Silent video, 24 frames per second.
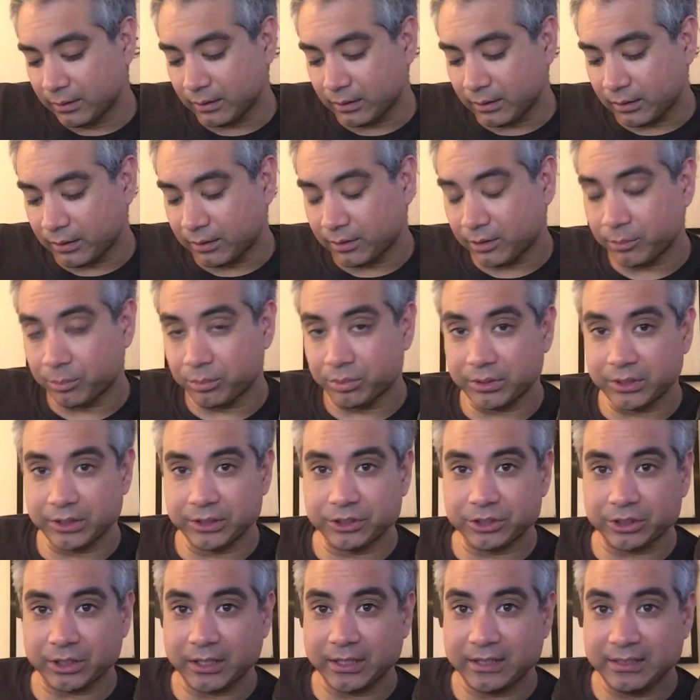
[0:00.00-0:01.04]
The
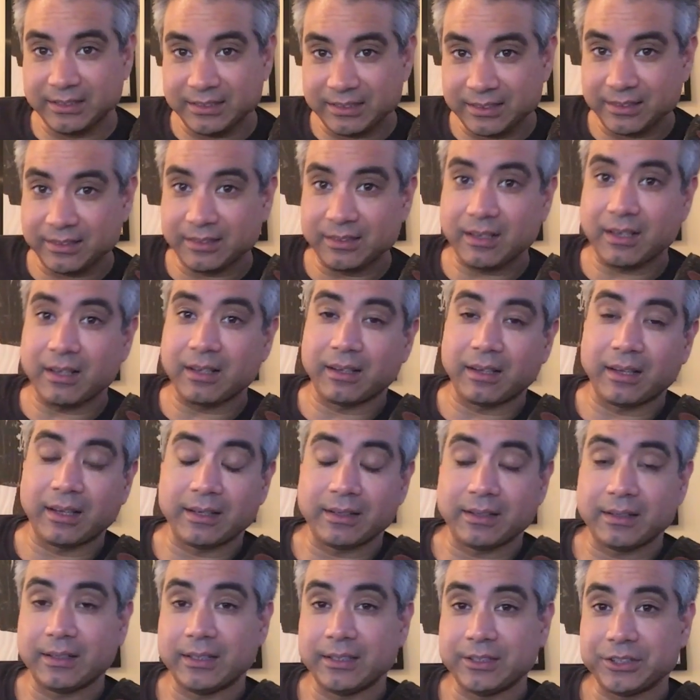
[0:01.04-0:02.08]
bridge I did not
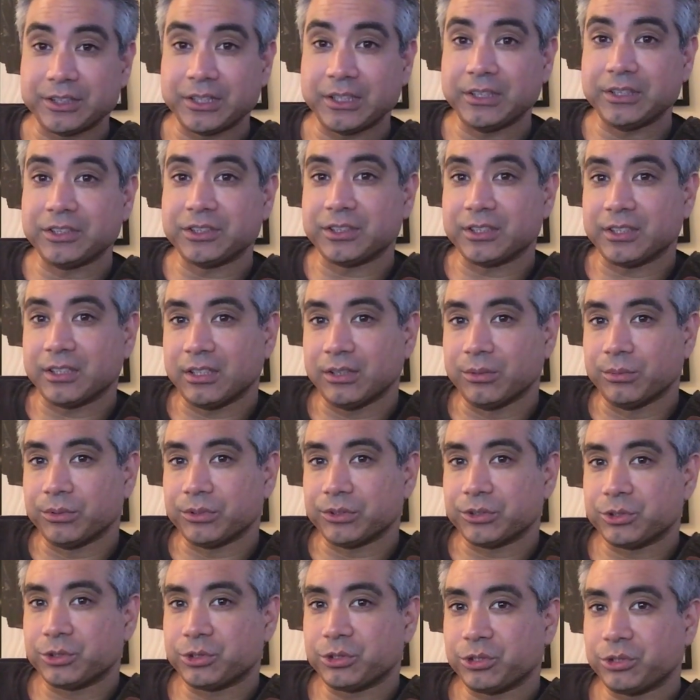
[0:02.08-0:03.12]
like, and I changed it. It
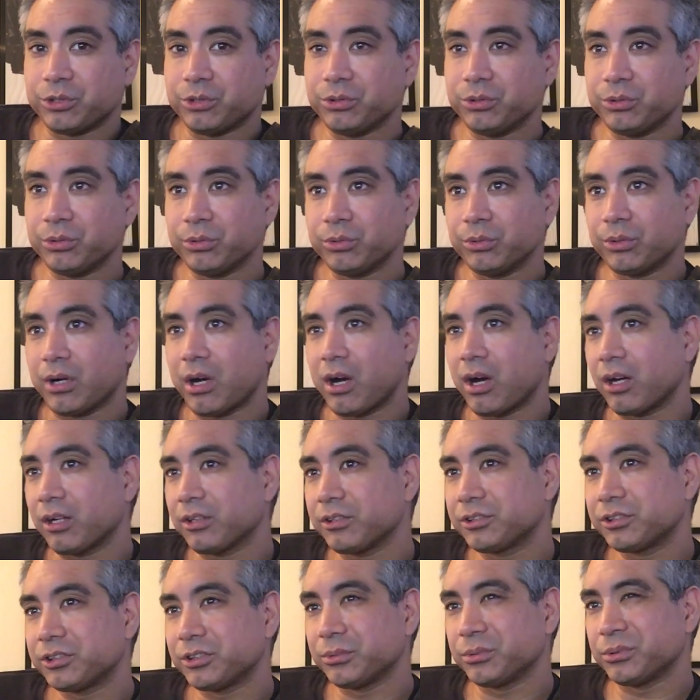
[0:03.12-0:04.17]
was too
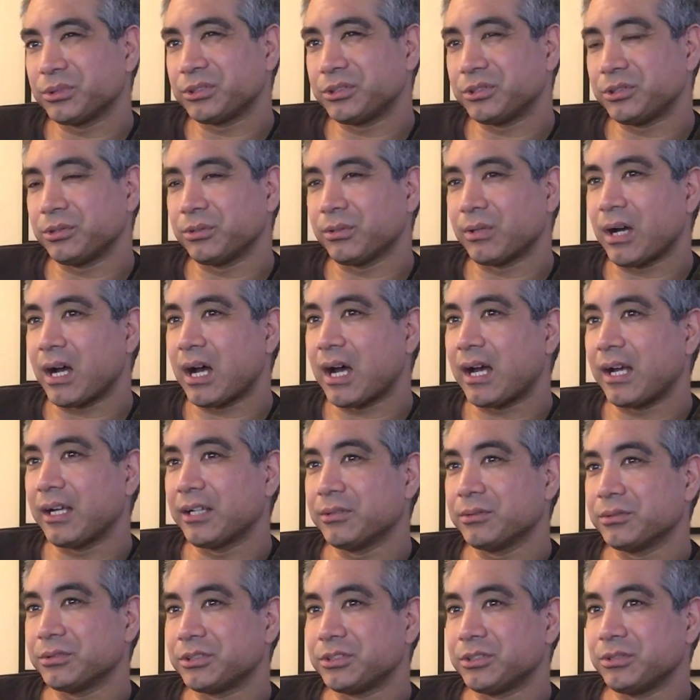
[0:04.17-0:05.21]
harsh, it was too high,
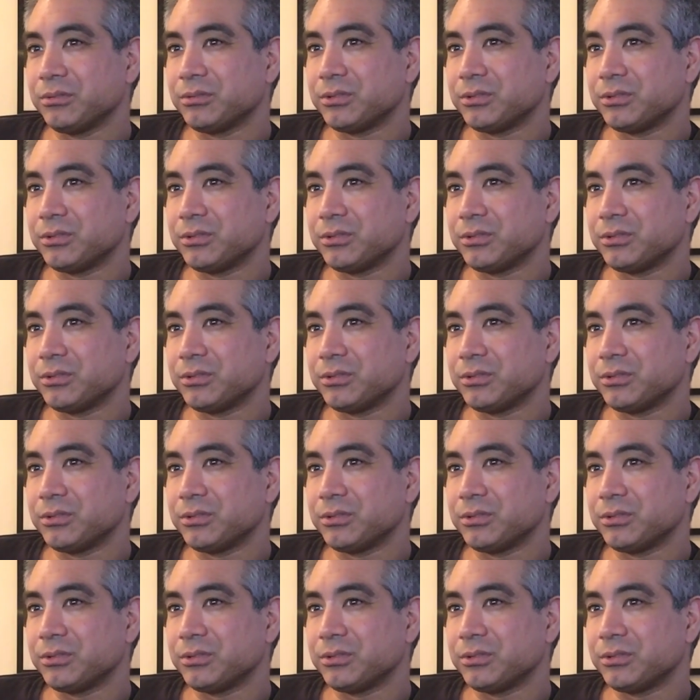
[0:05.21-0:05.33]
it was too